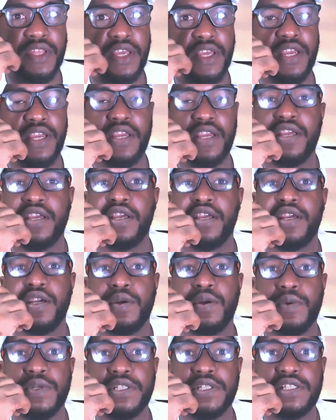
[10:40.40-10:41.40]
there
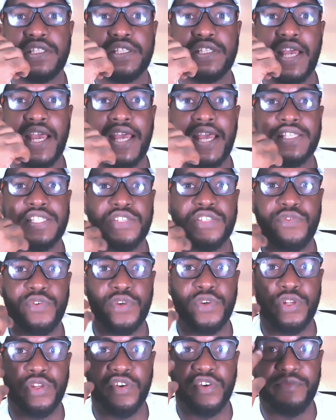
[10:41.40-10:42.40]
which ask
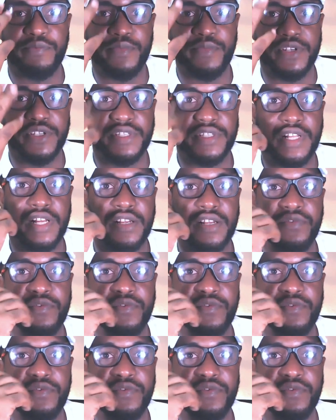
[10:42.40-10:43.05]
for a lot of personal